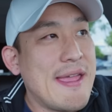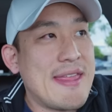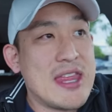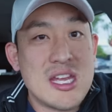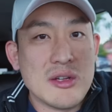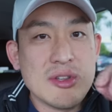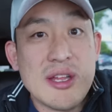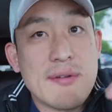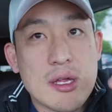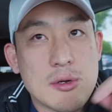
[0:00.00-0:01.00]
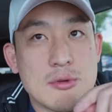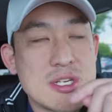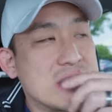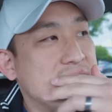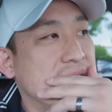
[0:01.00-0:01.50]
and then it'll leave like a
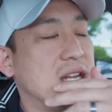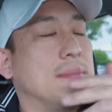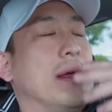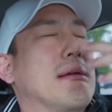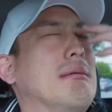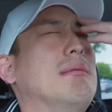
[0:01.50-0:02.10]
grease stain and I'm like,